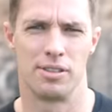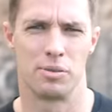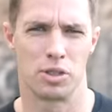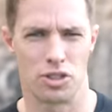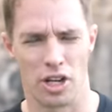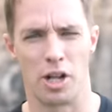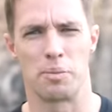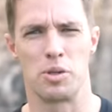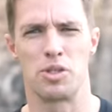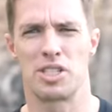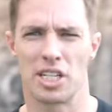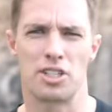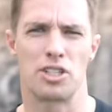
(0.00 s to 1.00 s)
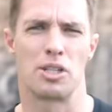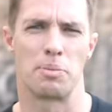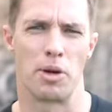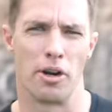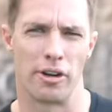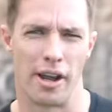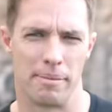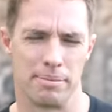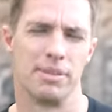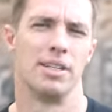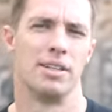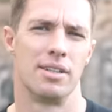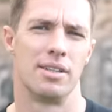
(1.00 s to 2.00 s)
which will help you stick to the program
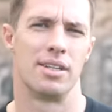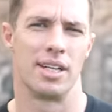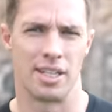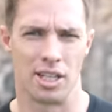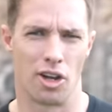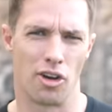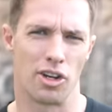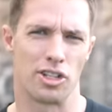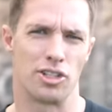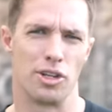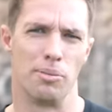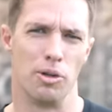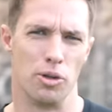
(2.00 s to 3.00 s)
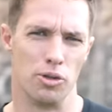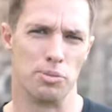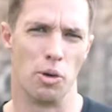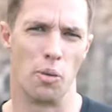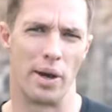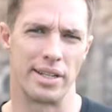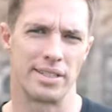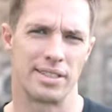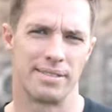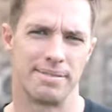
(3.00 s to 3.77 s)
and in the longer term lose more weight.